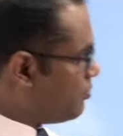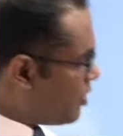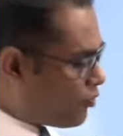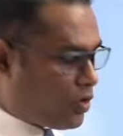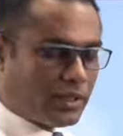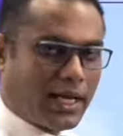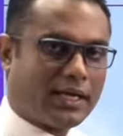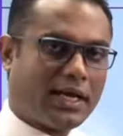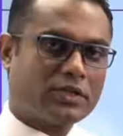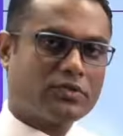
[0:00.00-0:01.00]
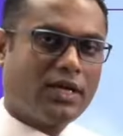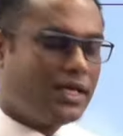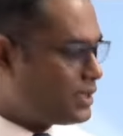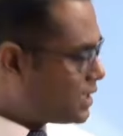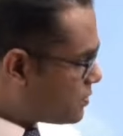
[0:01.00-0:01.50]
Before that,
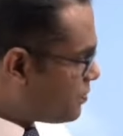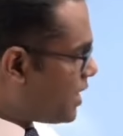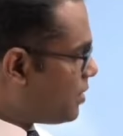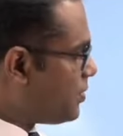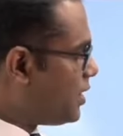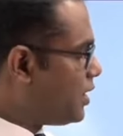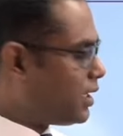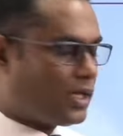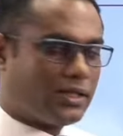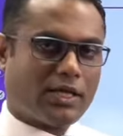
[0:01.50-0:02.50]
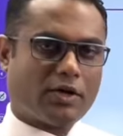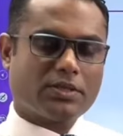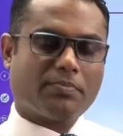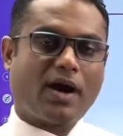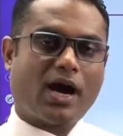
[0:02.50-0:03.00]
actually, in this paper, there
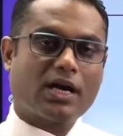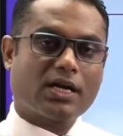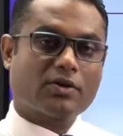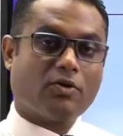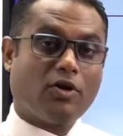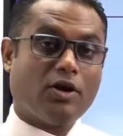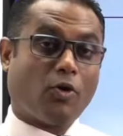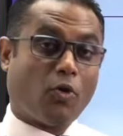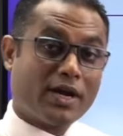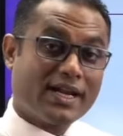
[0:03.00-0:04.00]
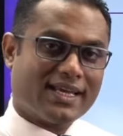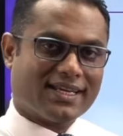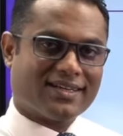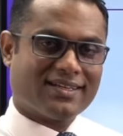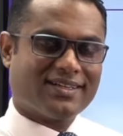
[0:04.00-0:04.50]
was a part called auditing.